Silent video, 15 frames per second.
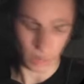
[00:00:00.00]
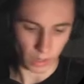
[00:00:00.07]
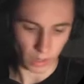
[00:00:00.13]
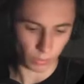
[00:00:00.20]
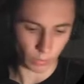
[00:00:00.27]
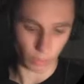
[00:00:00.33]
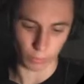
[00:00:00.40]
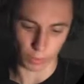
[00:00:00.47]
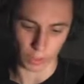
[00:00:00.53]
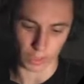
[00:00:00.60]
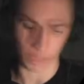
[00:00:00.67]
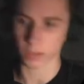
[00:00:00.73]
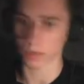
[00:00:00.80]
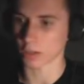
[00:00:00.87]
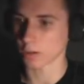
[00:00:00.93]
I will bring it
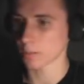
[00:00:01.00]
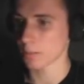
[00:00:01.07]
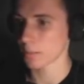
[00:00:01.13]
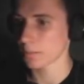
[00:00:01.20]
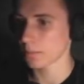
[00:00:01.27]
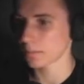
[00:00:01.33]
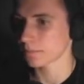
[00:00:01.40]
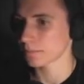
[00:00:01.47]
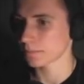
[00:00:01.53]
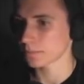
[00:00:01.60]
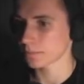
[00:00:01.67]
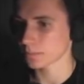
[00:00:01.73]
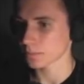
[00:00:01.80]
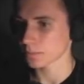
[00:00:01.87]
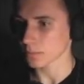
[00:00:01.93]
to you.
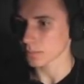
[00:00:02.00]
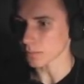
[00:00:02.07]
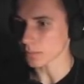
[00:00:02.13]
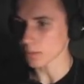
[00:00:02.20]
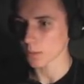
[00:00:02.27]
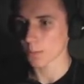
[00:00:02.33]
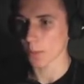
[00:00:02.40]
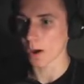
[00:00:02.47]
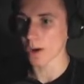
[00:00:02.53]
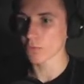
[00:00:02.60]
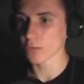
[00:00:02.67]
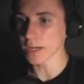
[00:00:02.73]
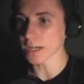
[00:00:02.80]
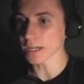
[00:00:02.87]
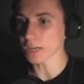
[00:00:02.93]
But I
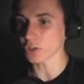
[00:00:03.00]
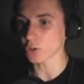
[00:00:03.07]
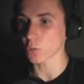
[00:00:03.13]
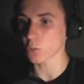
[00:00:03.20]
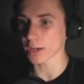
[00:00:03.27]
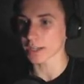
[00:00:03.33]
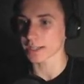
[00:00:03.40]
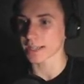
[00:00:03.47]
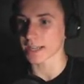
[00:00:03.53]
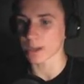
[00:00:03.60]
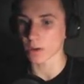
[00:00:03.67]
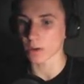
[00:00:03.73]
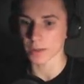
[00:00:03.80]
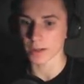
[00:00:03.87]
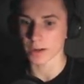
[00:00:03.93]
really just want to get
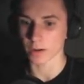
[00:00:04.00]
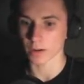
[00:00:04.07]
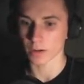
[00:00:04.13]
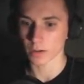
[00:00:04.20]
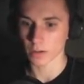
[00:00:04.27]
up there.